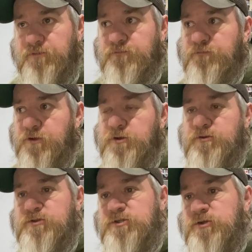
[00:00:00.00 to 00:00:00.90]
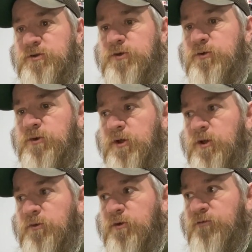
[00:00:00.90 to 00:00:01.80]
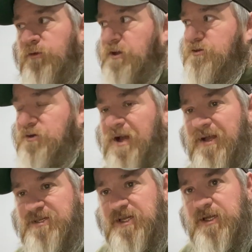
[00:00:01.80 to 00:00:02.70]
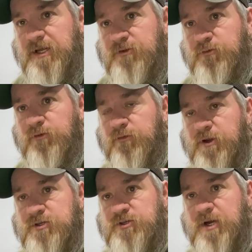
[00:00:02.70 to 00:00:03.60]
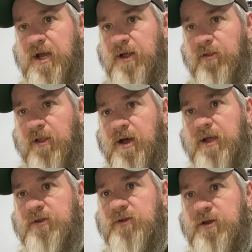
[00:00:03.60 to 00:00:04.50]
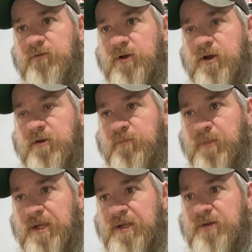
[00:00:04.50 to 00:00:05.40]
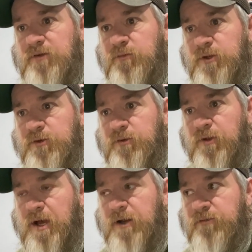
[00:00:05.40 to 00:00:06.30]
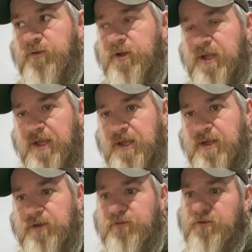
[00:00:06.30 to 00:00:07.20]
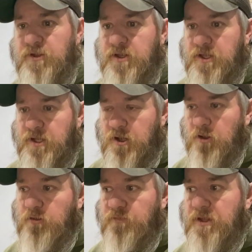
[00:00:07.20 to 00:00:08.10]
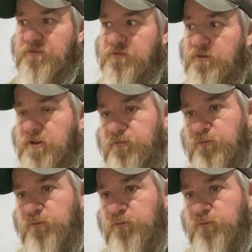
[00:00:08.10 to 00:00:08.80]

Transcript: foods that you do, we freeze dry cheese, we freeze dry a lot of meat, we do a lot of eggs, and all of that stuff will